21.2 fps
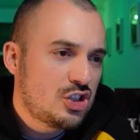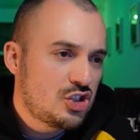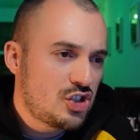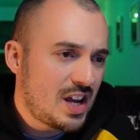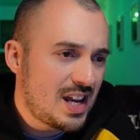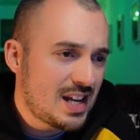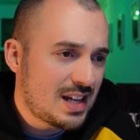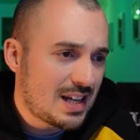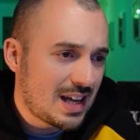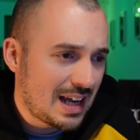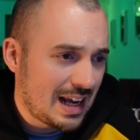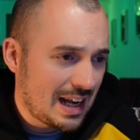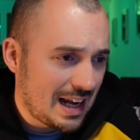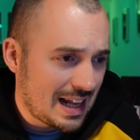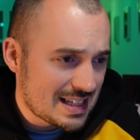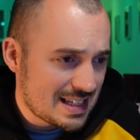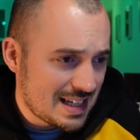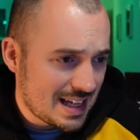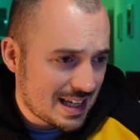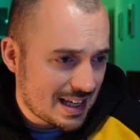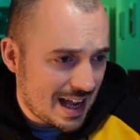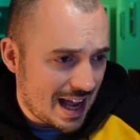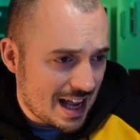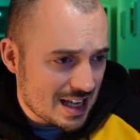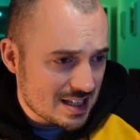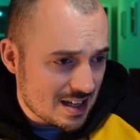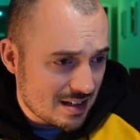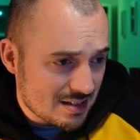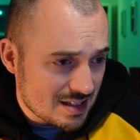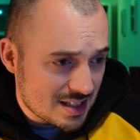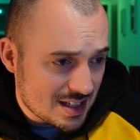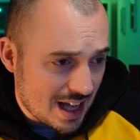Jake, Classic,
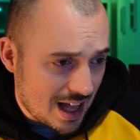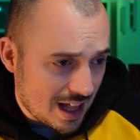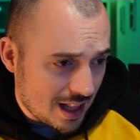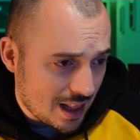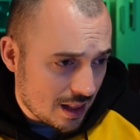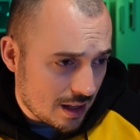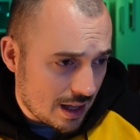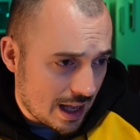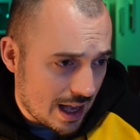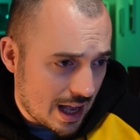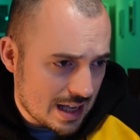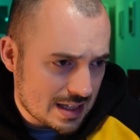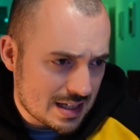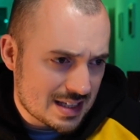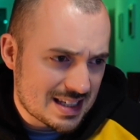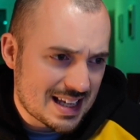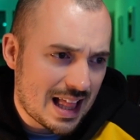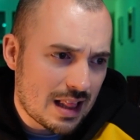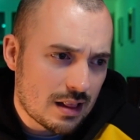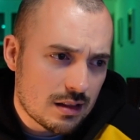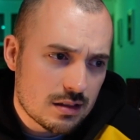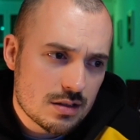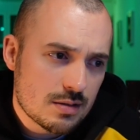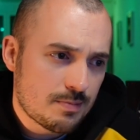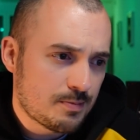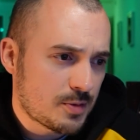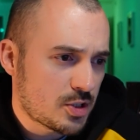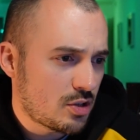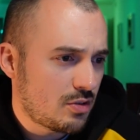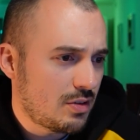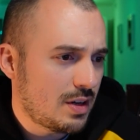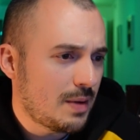Azazel, Azazel,
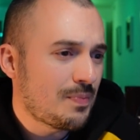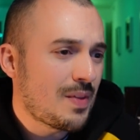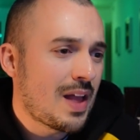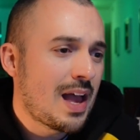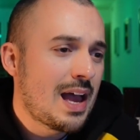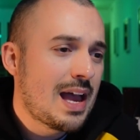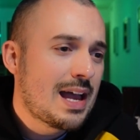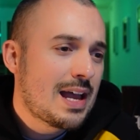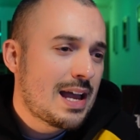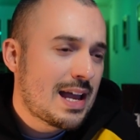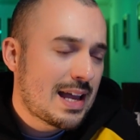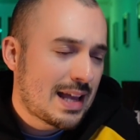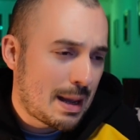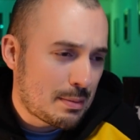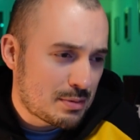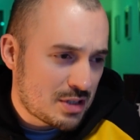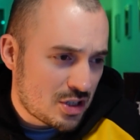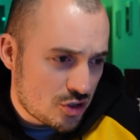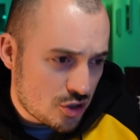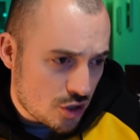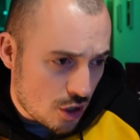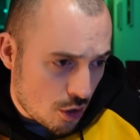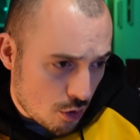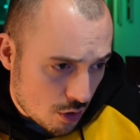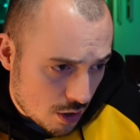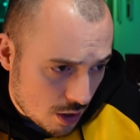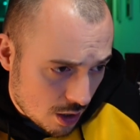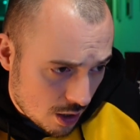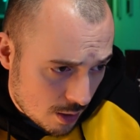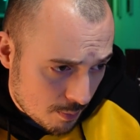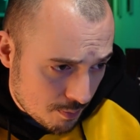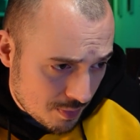sorry, Captain
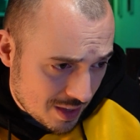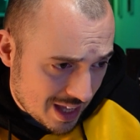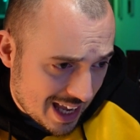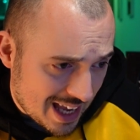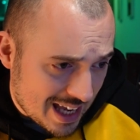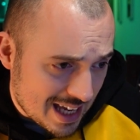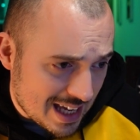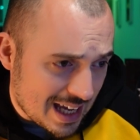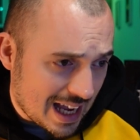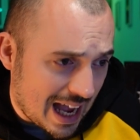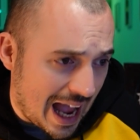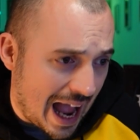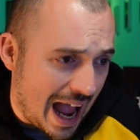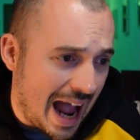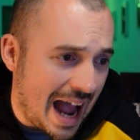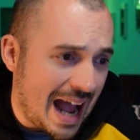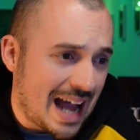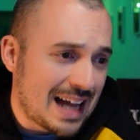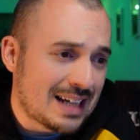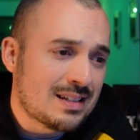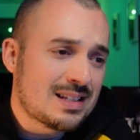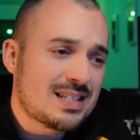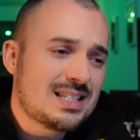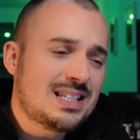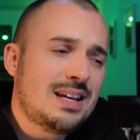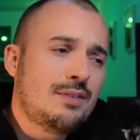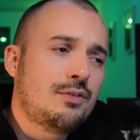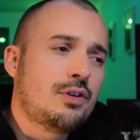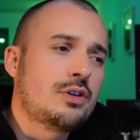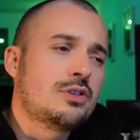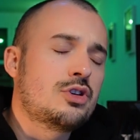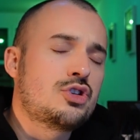Joker, Ink, and
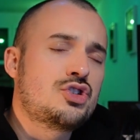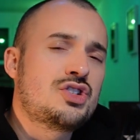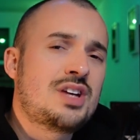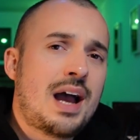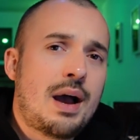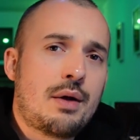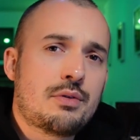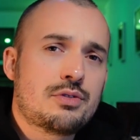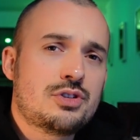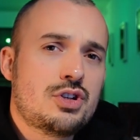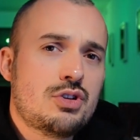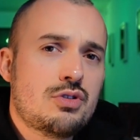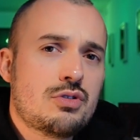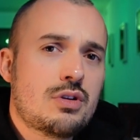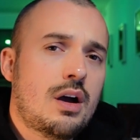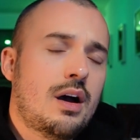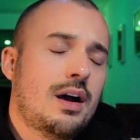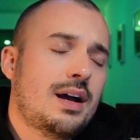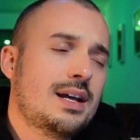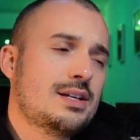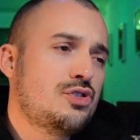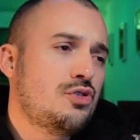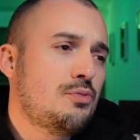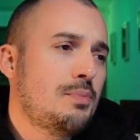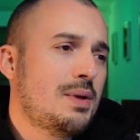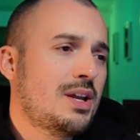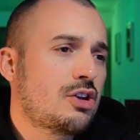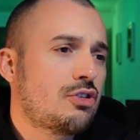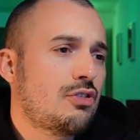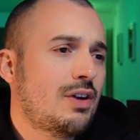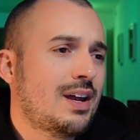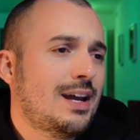Stephen. So shout out to you guys, you've been
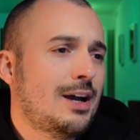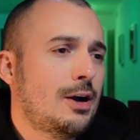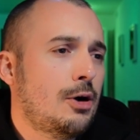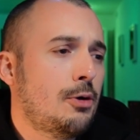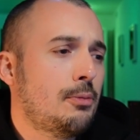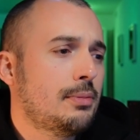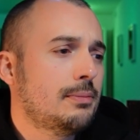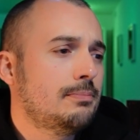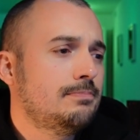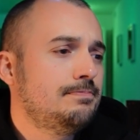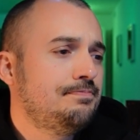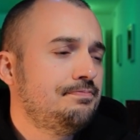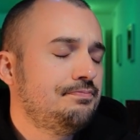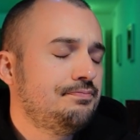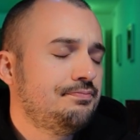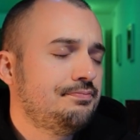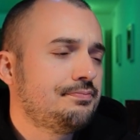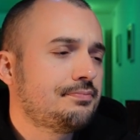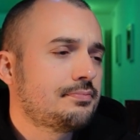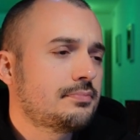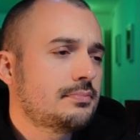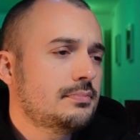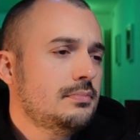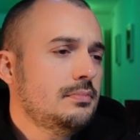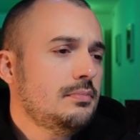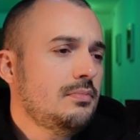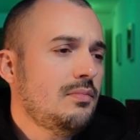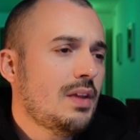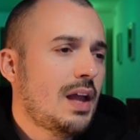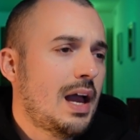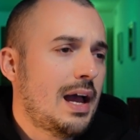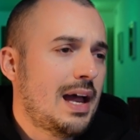a great help.
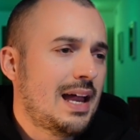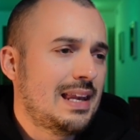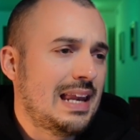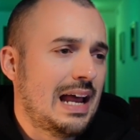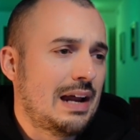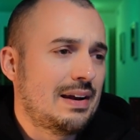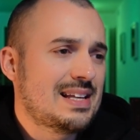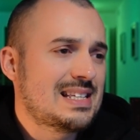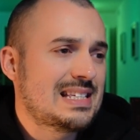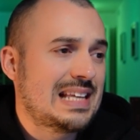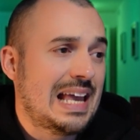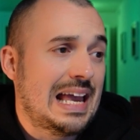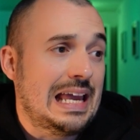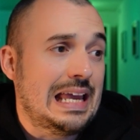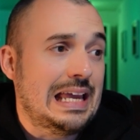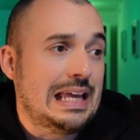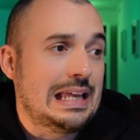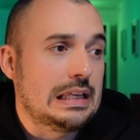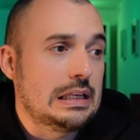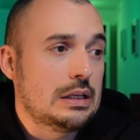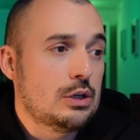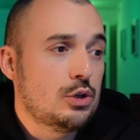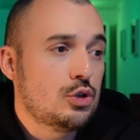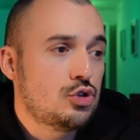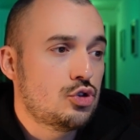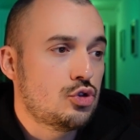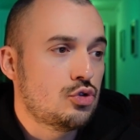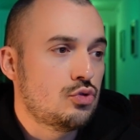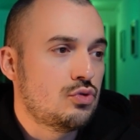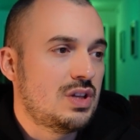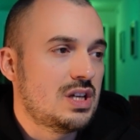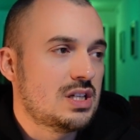Now let's get
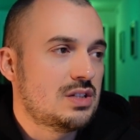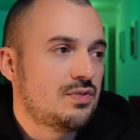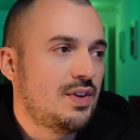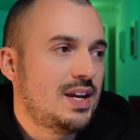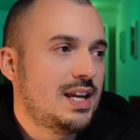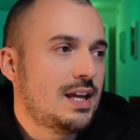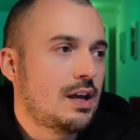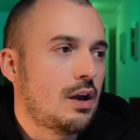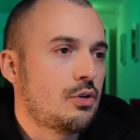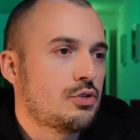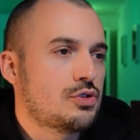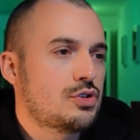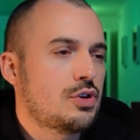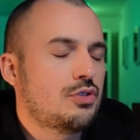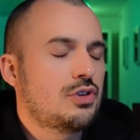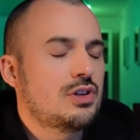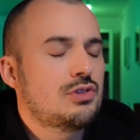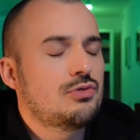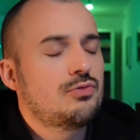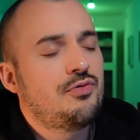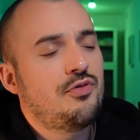into this video. So the